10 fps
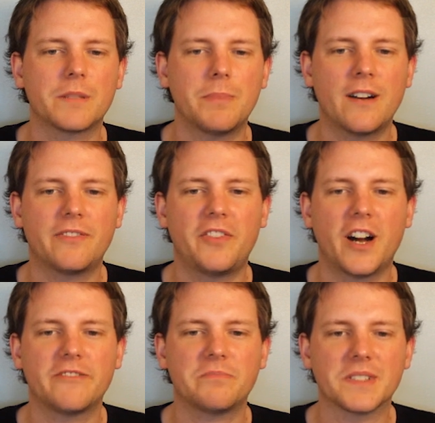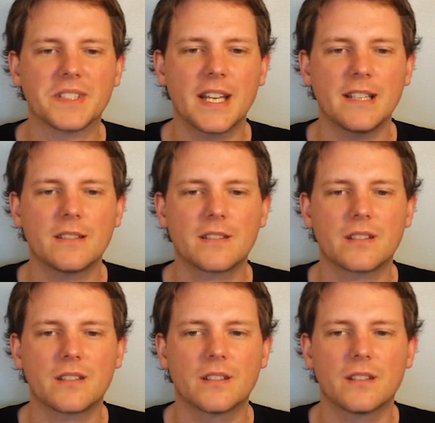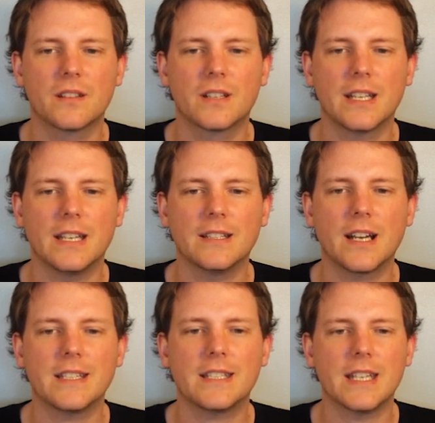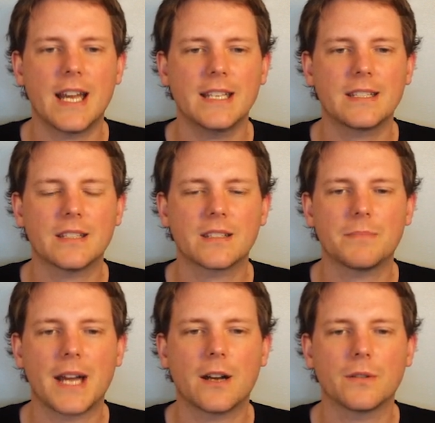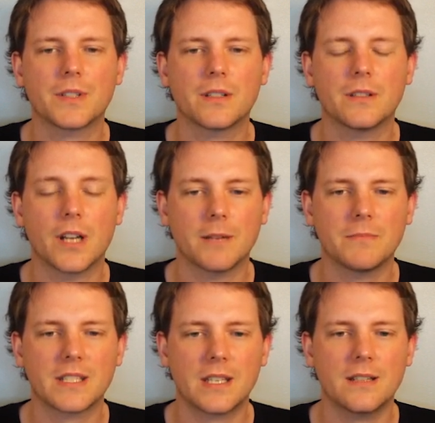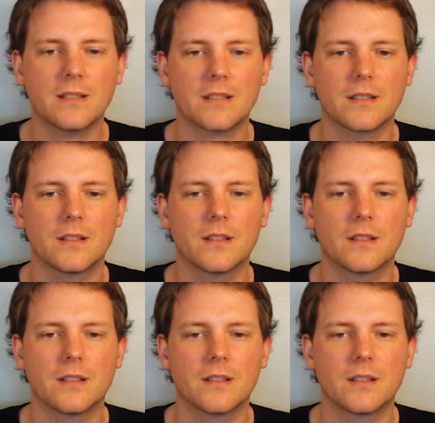is about 5%. In 98 it's about 9%.